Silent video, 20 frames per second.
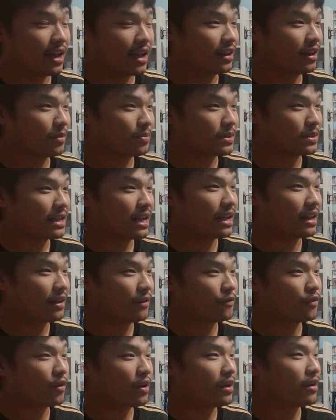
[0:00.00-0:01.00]
end up
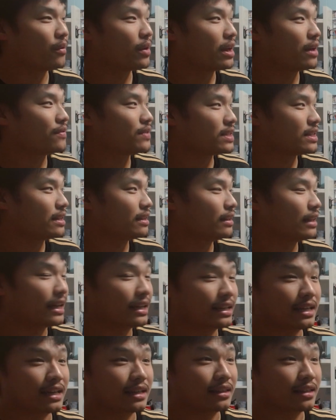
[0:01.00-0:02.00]
standing for LAFC
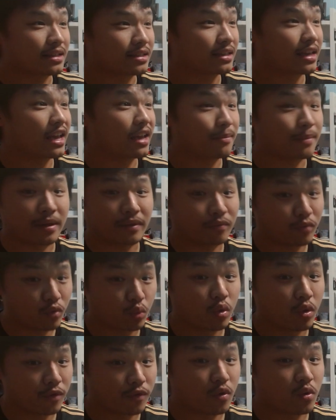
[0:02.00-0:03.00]
late in this game. And
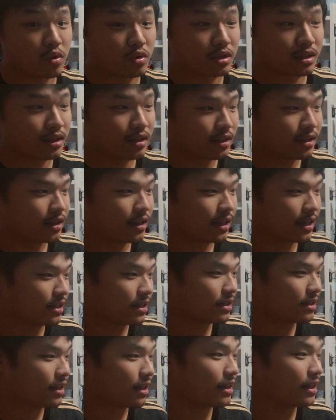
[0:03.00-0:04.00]
we'll, of course,
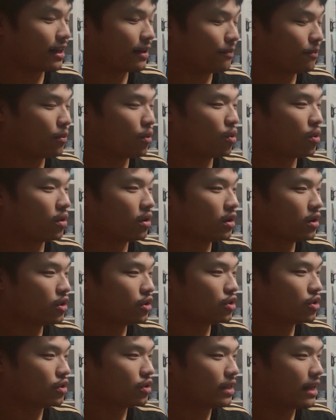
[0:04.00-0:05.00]
as I said, get more
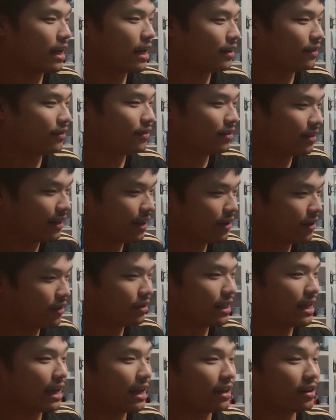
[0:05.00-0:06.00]
to that
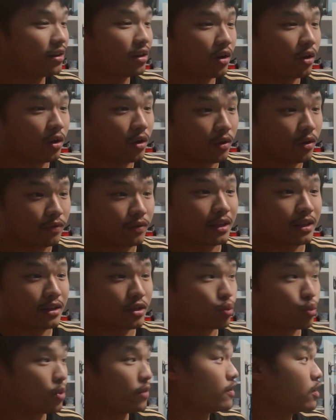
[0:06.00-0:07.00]
near the end of
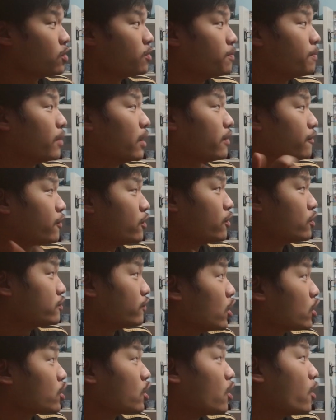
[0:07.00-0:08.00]
this review. But
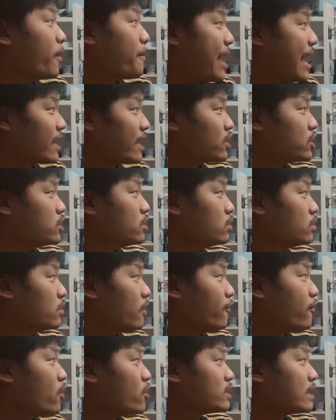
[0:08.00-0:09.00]
first of all, going back to
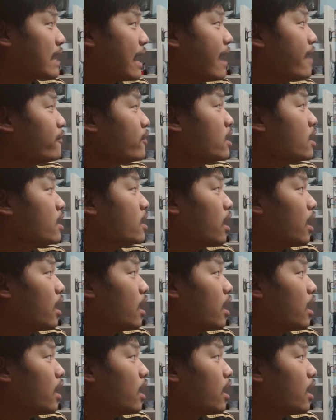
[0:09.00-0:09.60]
the first half,